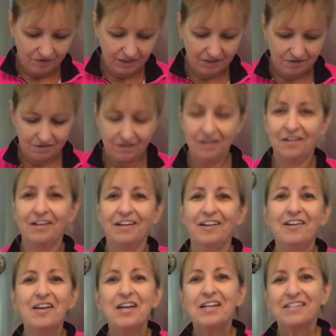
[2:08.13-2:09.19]
Yes,
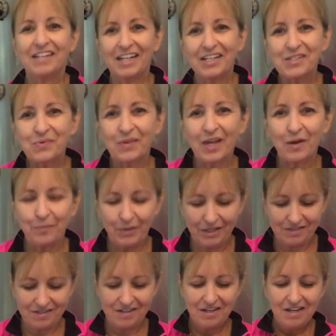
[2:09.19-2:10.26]
dates without
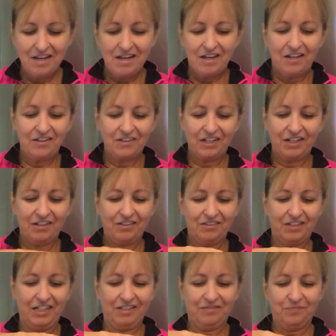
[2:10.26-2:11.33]
pits. Okay,
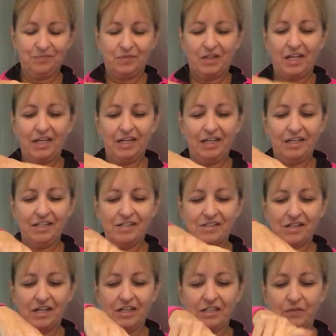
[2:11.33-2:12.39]
great. And
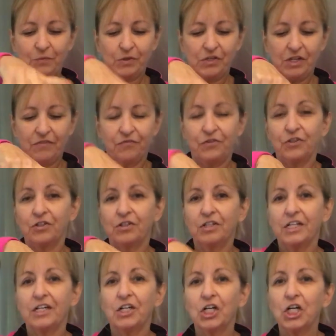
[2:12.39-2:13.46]
if you're
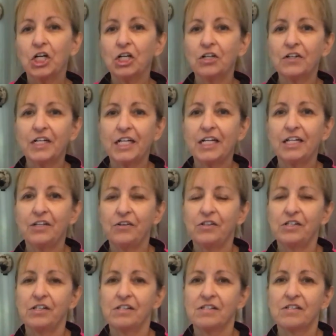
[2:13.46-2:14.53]
in a hurry and you
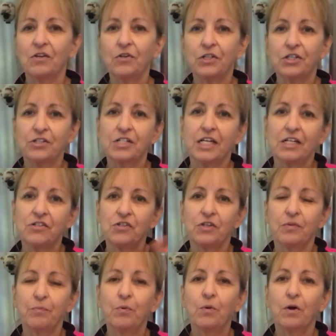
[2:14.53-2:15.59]
didn't soak your dates, you
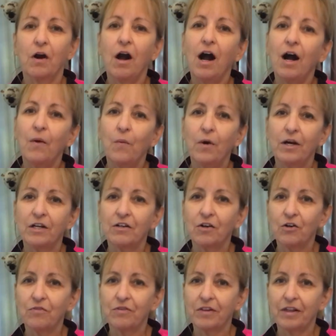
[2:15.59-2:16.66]
can pour hot water
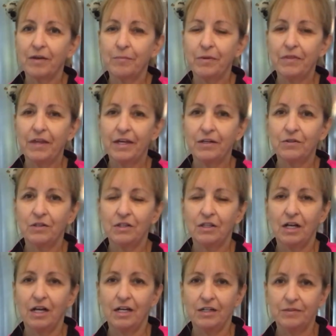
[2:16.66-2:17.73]
over them, and
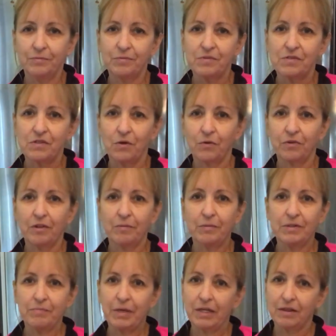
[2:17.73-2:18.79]
that'll soak
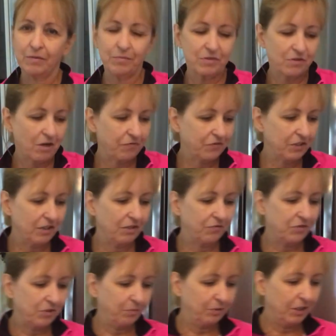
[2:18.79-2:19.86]
them and make them soft
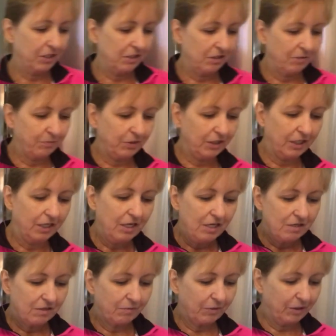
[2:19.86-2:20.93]
enough to blend in the bullet.
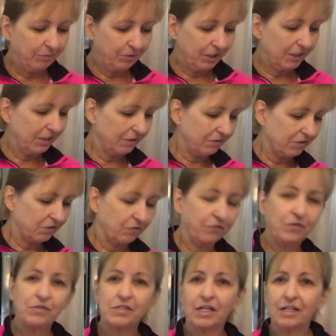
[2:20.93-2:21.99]
So I'm going to blend it just a
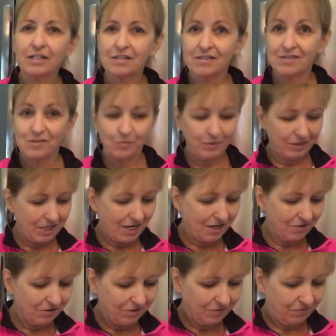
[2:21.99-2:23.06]
few seconds. This will be
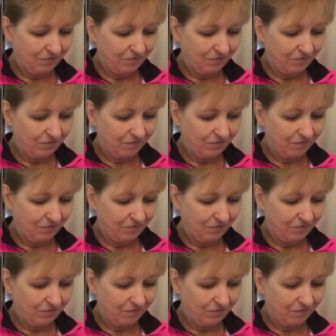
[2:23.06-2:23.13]
loud.